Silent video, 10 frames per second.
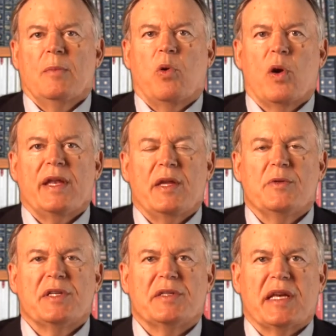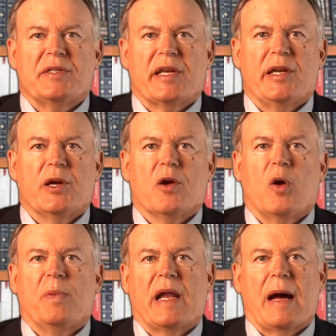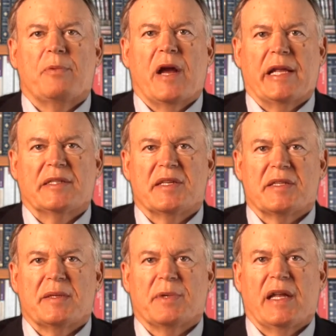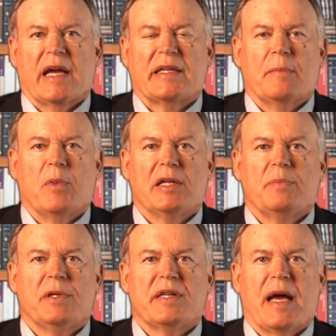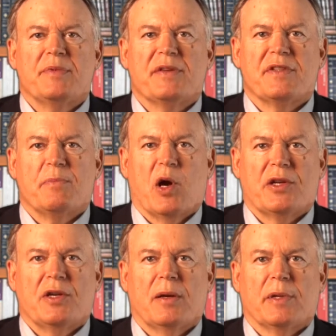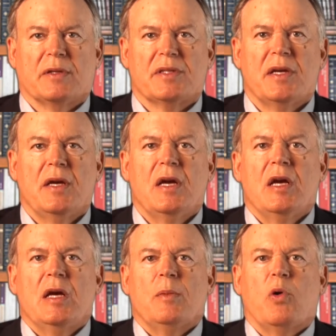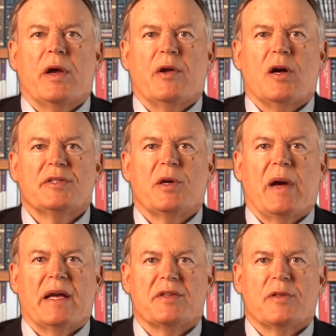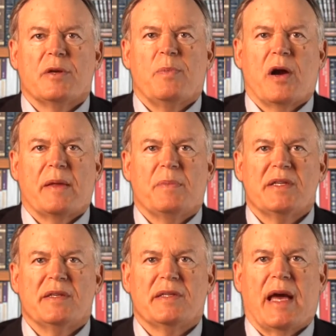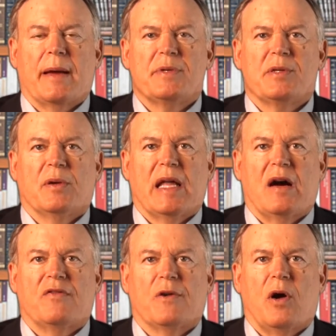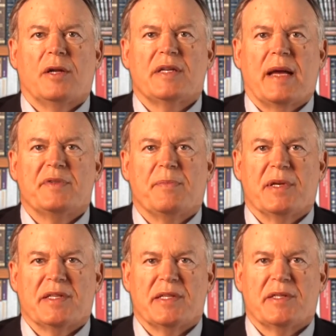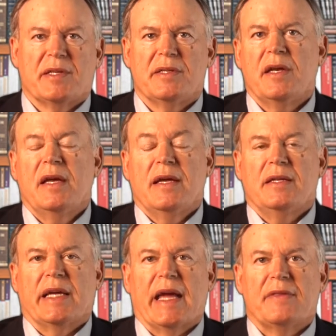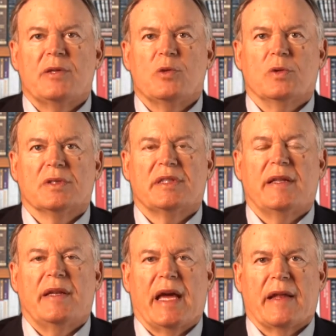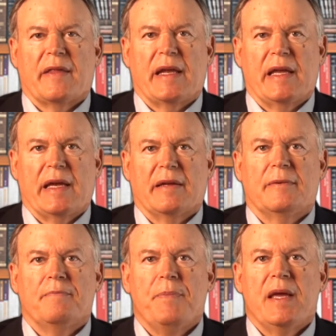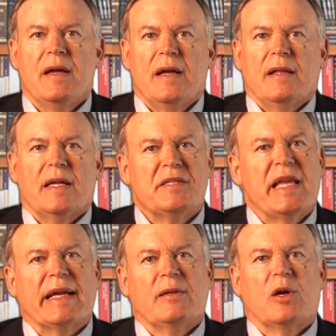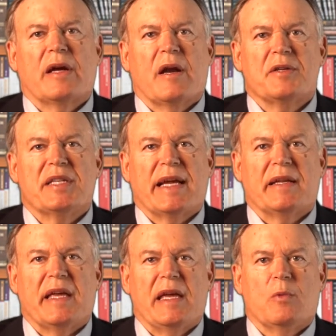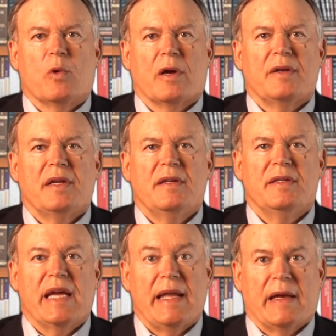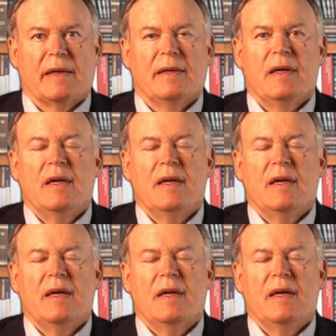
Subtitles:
Point uses a secure open operating system connecting multiple types of smart terminals. Point also has third-party business apps to allow for all types of businesses to get the tools and the data they need. Let's take a look at our second key word, data.